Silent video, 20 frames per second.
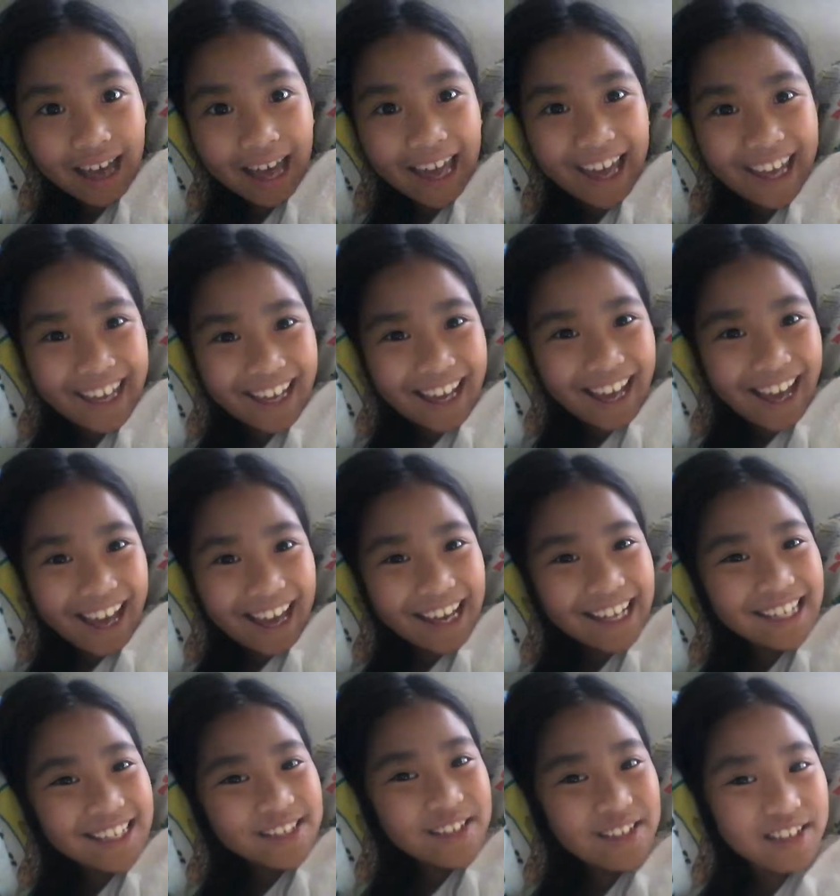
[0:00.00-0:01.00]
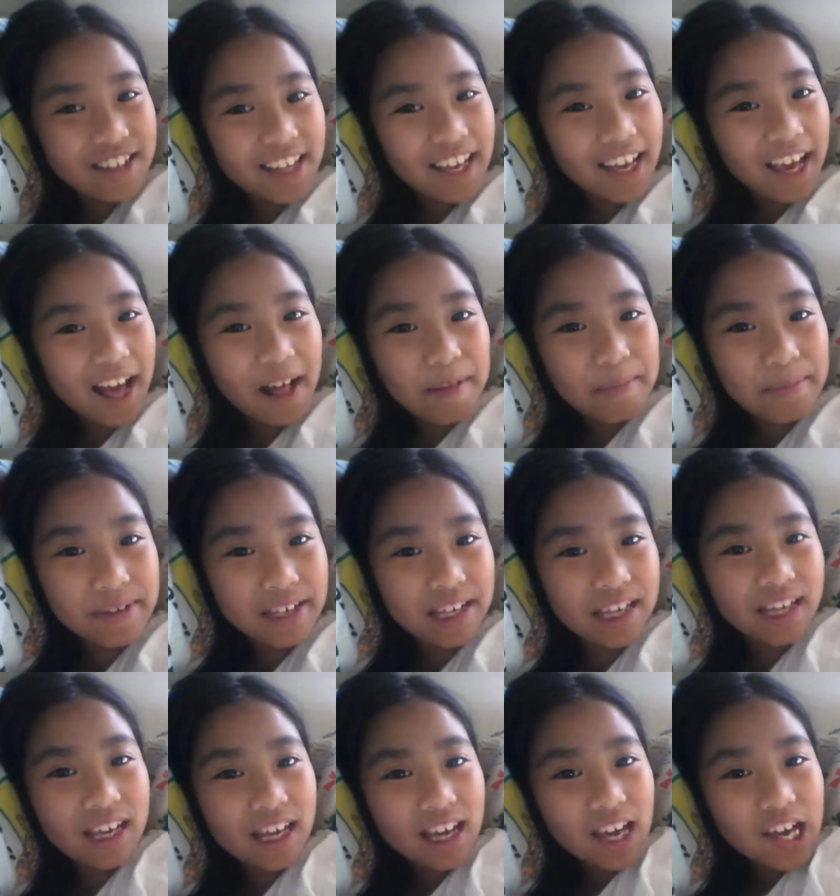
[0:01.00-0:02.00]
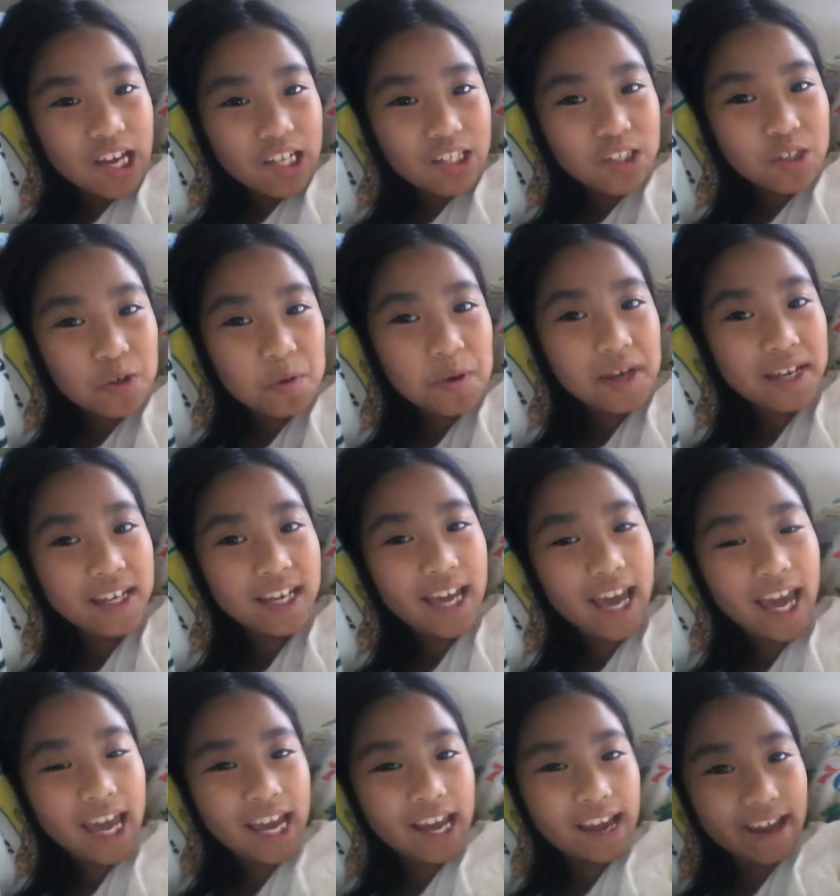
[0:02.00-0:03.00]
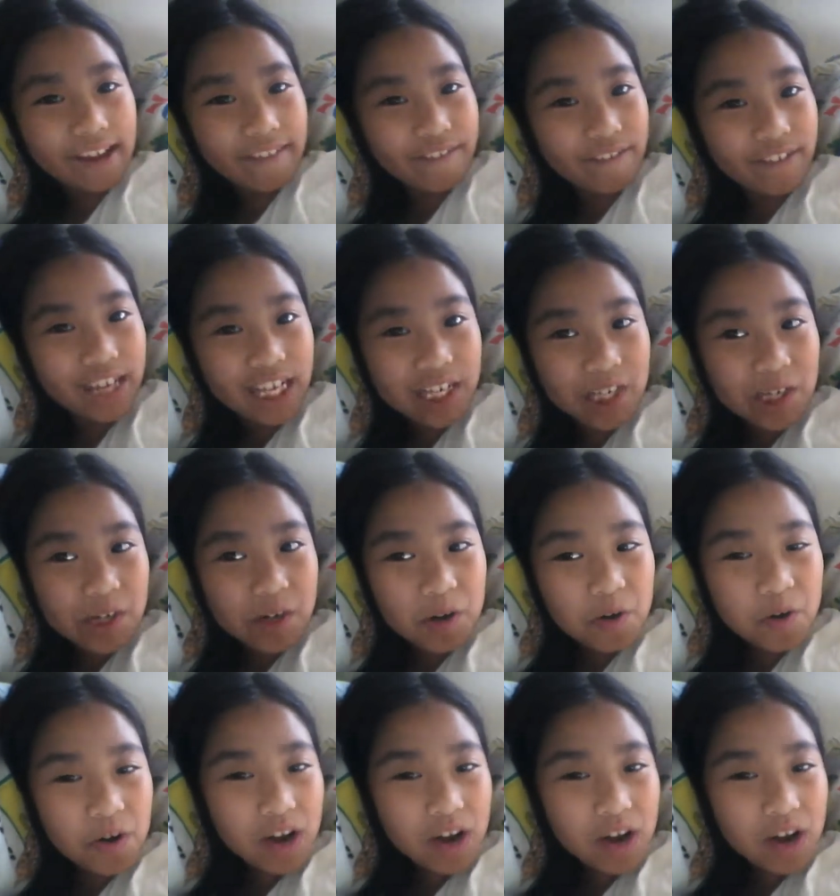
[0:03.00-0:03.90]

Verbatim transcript: Hey guys, today I'll be doing a video